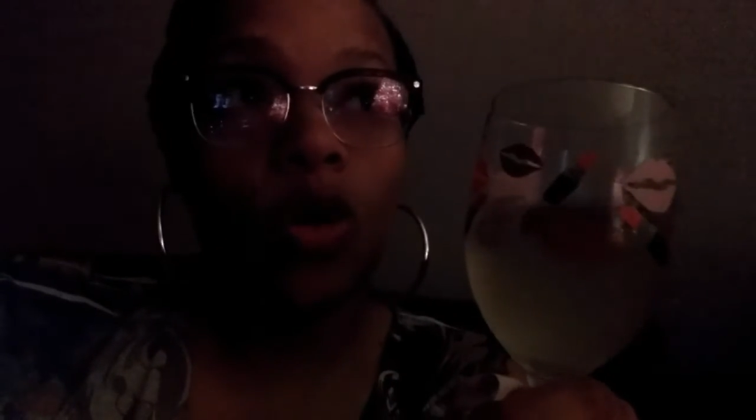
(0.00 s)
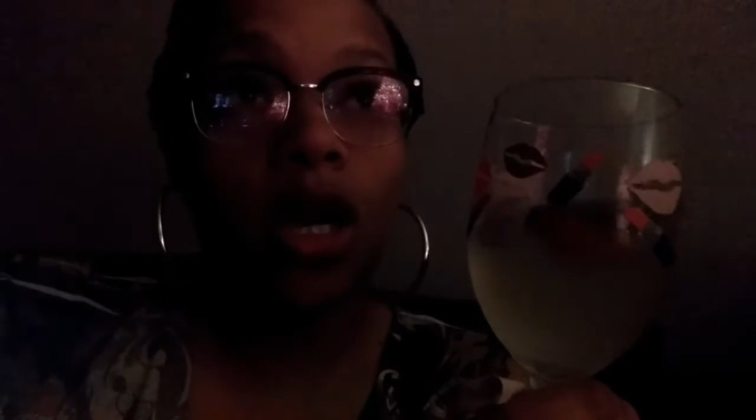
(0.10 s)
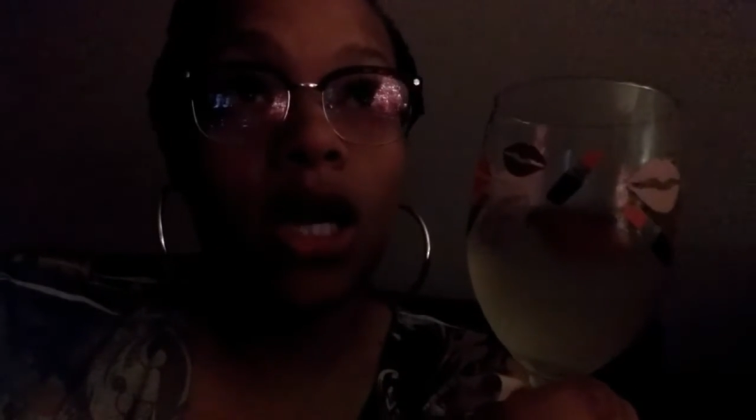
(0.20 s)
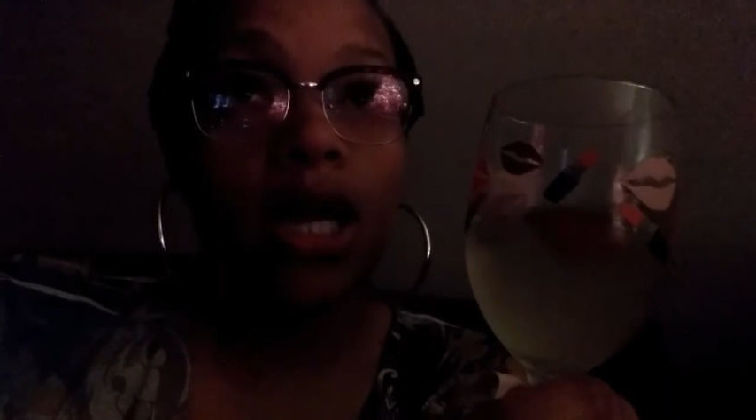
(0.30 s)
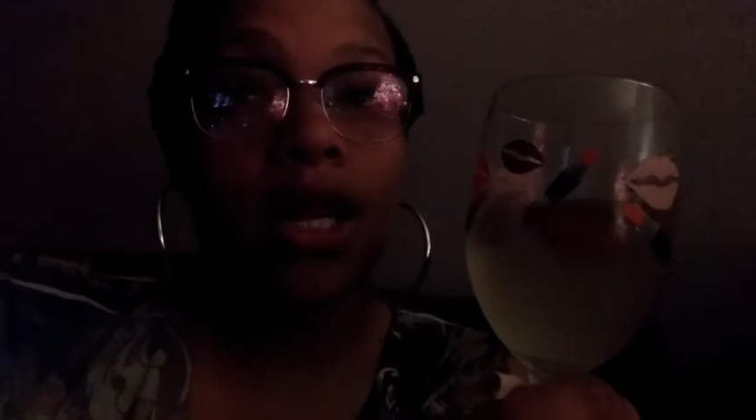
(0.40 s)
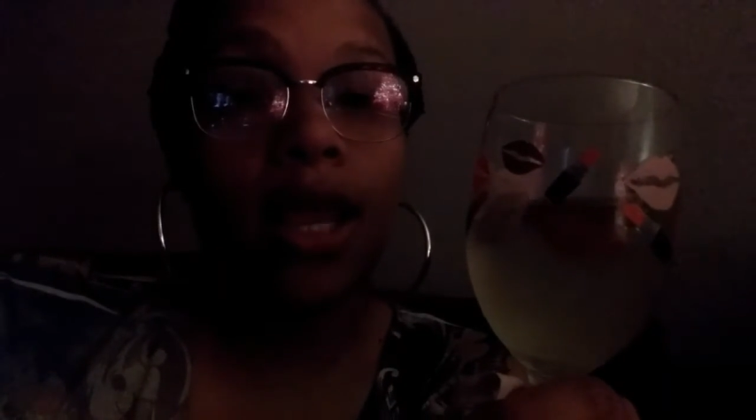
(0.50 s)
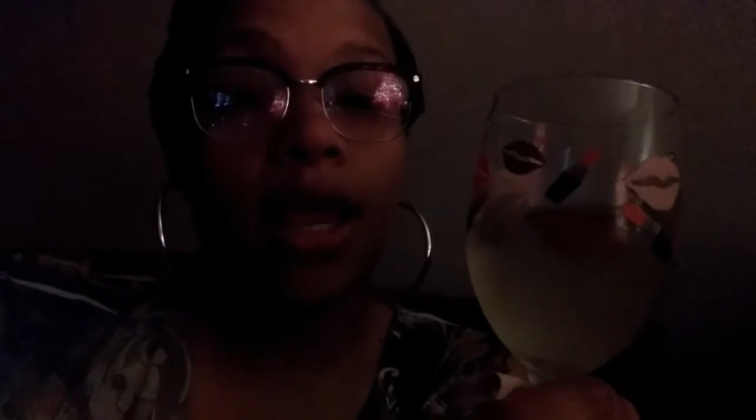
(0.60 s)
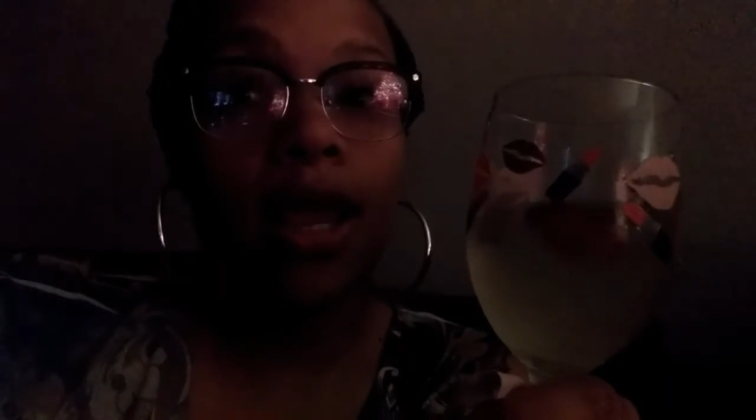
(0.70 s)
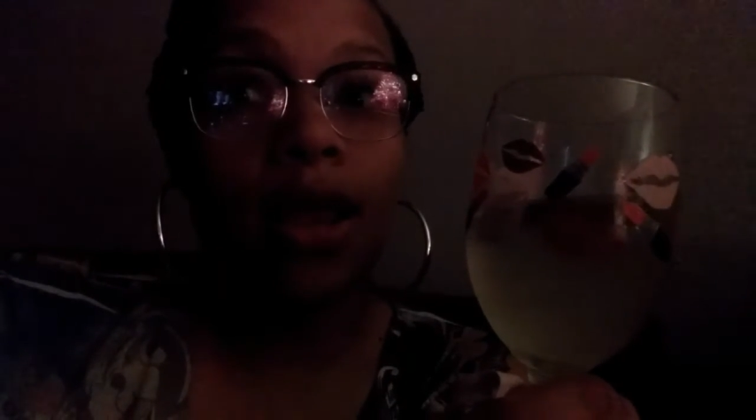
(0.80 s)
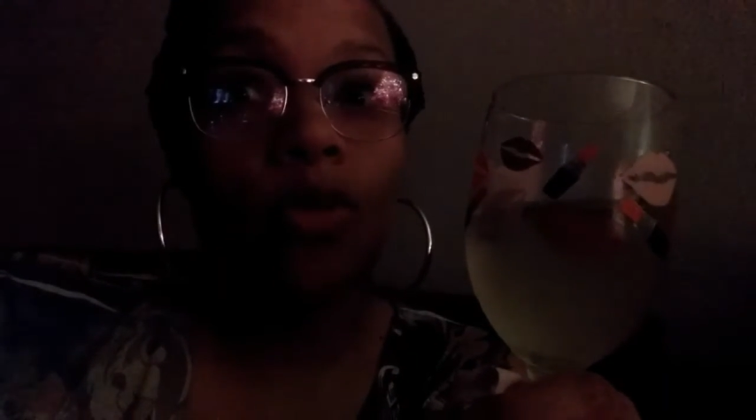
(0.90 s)
wine,
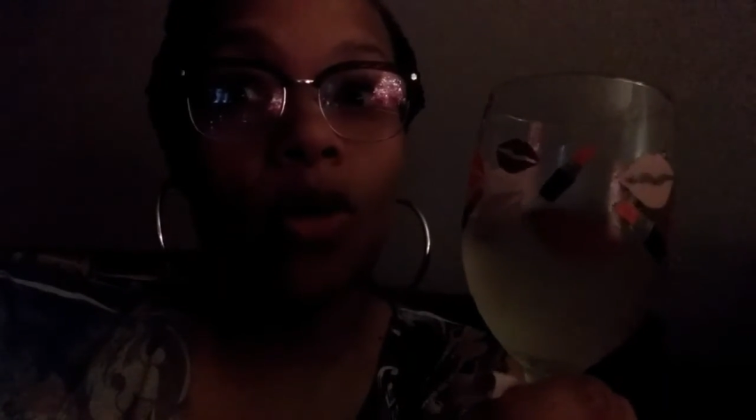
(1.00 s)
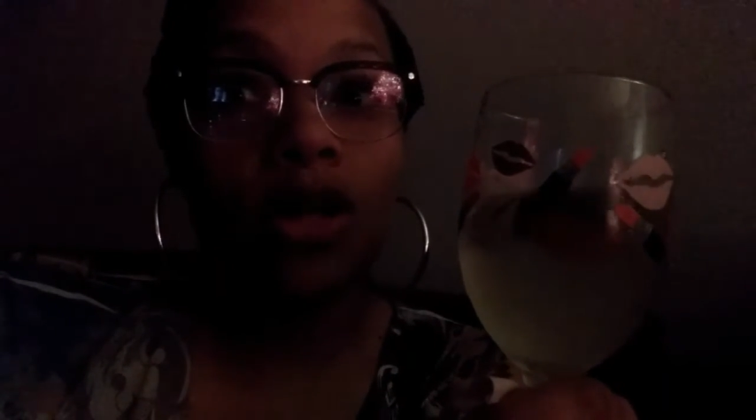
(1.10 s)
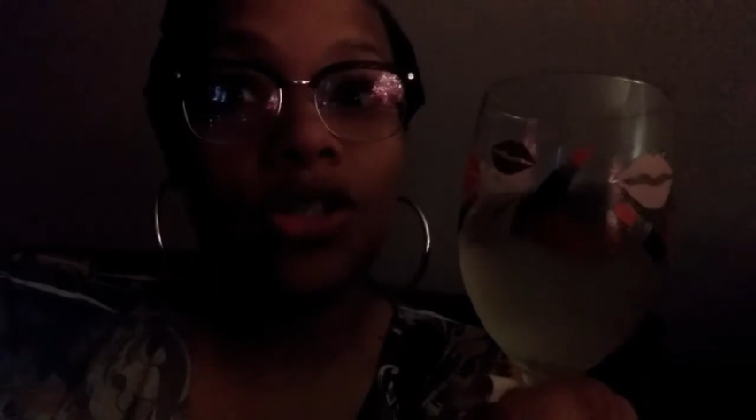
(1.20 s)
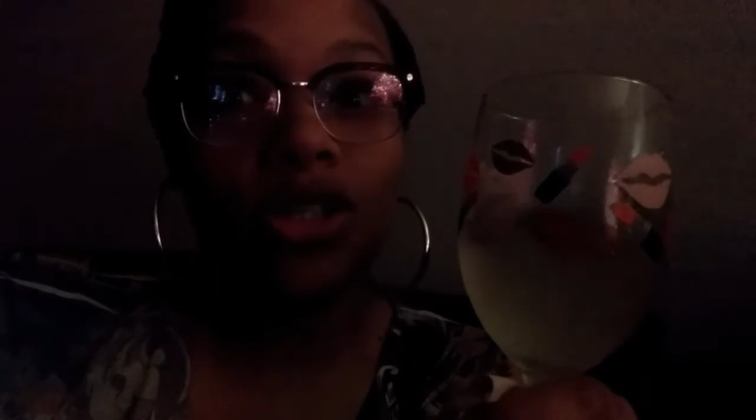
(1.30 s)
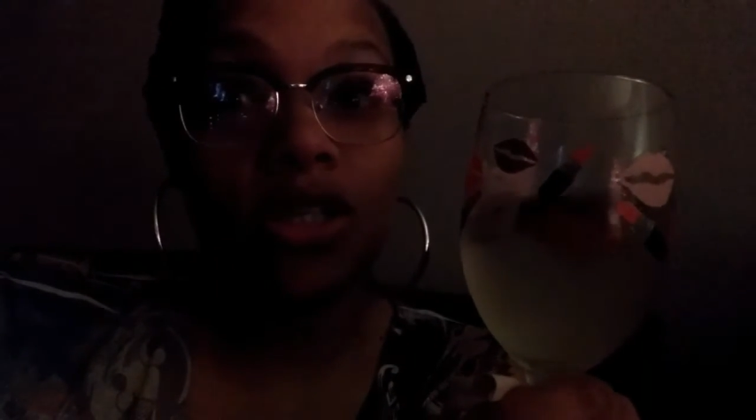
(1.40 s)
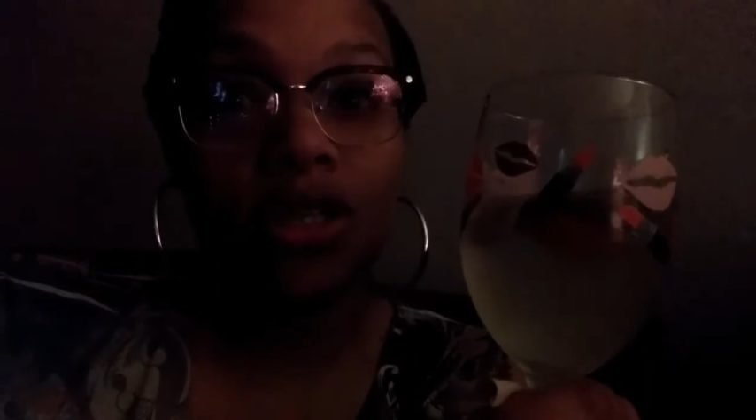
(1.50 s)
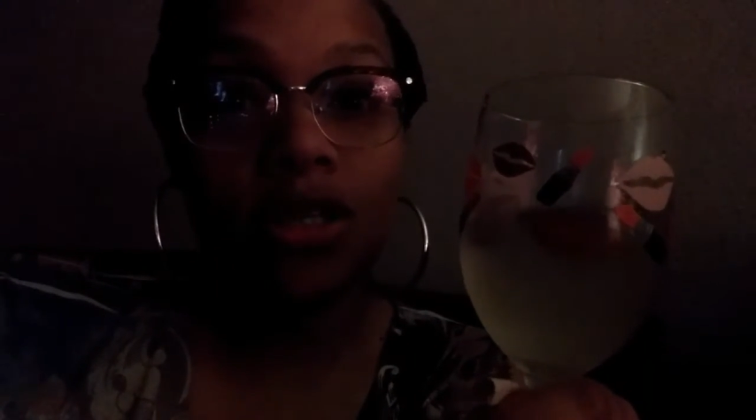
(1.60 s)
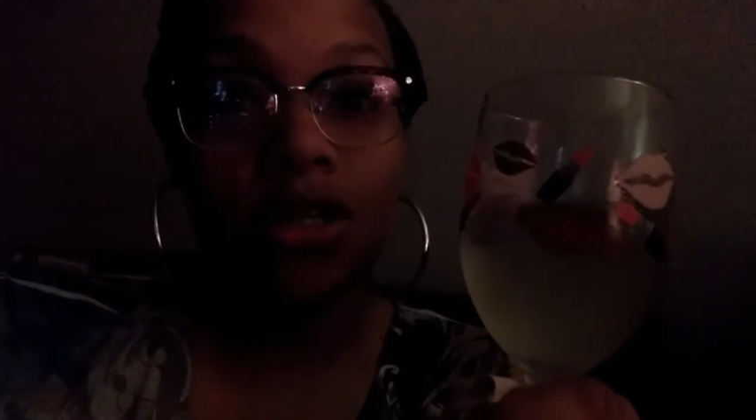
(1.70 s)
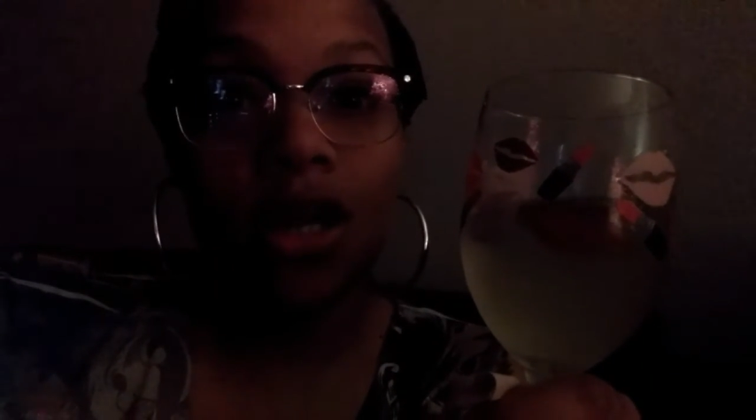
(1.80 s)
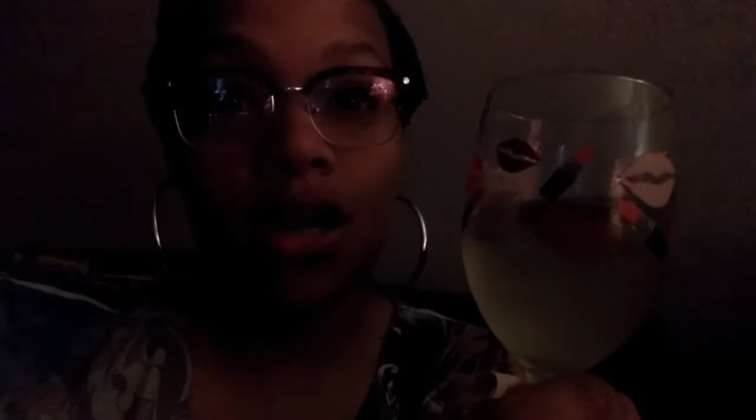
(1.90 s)
and
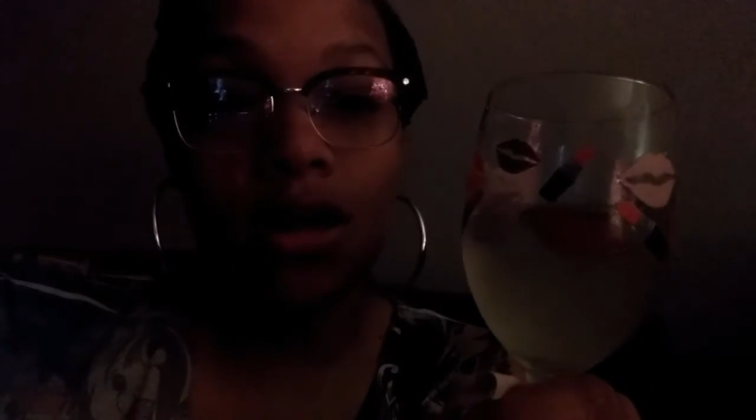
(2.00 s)
watching